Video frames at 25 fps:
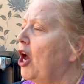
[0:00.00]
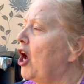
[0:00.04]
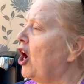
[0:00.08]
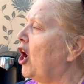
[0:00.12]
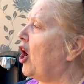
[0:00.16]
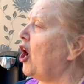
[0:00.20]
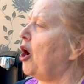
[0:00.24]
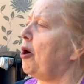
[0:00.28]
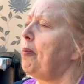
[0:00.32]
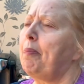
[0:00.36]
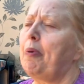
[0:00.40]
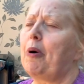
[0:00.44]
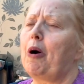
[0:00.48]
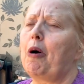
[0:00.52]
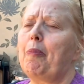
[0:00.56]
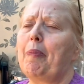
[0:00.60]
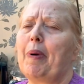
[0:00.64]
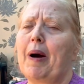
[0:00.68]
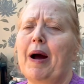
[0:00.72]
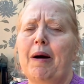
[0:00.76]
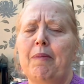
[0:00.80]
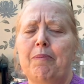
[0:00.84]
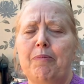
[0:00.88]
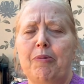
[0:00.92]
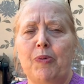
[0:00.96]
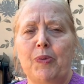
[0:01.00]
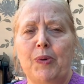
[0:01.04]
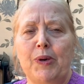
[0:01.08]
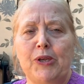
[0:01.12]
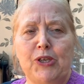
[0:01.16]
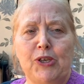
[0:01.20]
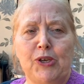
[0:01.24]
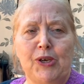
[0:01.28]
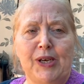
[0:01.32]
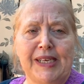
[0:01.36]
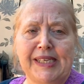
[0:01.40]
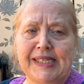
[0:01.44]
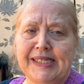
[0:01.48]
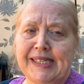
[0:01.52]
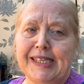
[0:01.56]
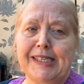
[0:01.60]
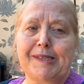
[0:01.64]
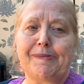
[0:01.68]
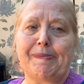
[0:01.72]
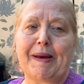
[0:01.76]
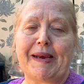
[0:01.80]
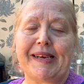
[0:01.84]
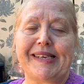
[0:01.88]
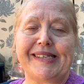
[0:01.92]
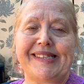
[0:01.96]
I'll pop up when you least
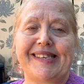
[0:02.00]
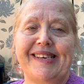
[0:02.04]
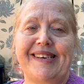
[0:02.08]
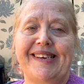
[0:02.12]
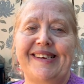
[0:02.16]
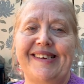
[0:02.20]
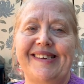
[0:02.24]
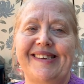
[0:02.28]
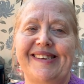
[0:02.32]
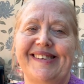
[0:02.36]
expect it.